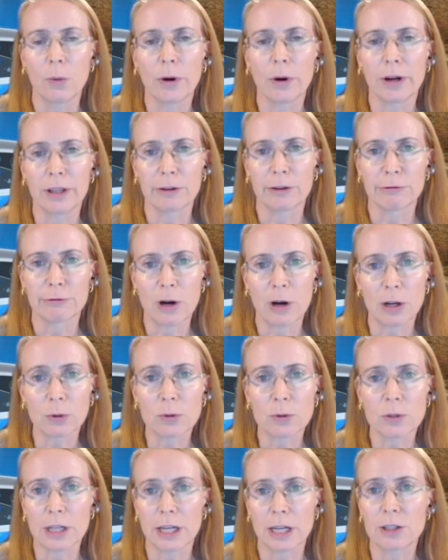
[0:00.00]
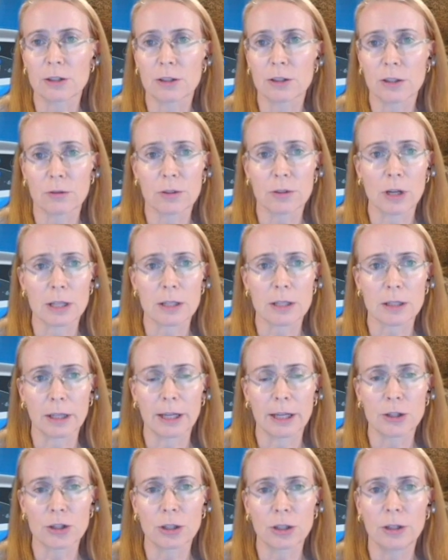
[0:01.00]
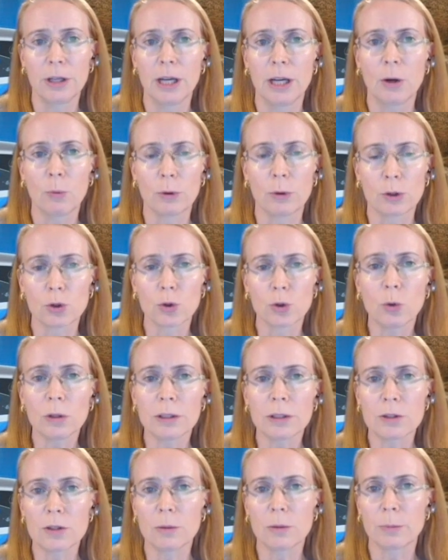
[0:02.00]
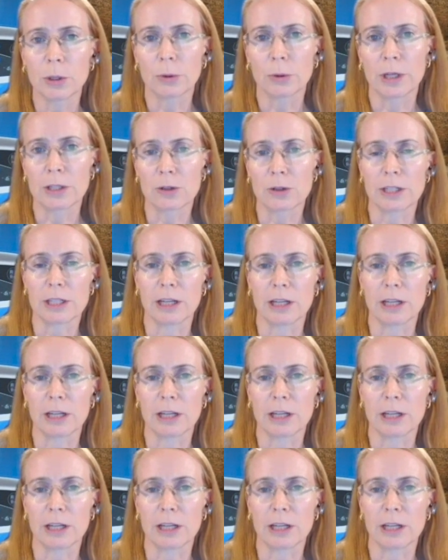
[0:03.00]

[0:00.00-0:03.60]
We're in the final stages of site selection with shortlisted buildings